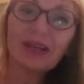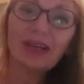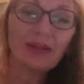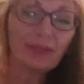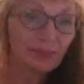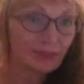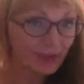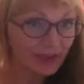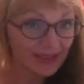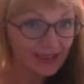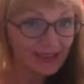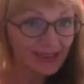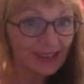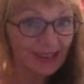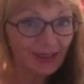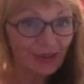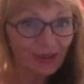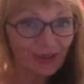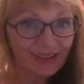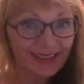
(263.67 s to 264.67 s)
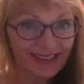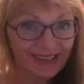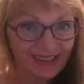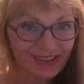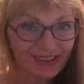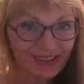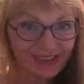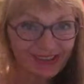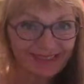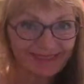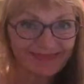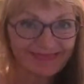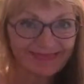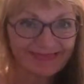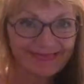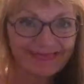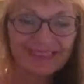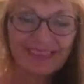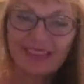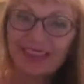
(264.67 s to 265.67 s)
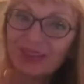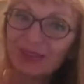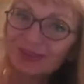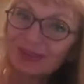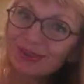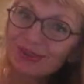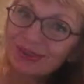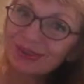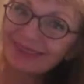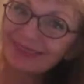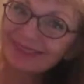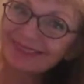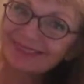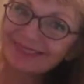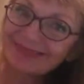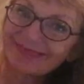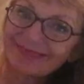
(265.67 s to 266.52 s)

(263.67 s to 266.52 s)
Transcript: embrace and connection. See you soon.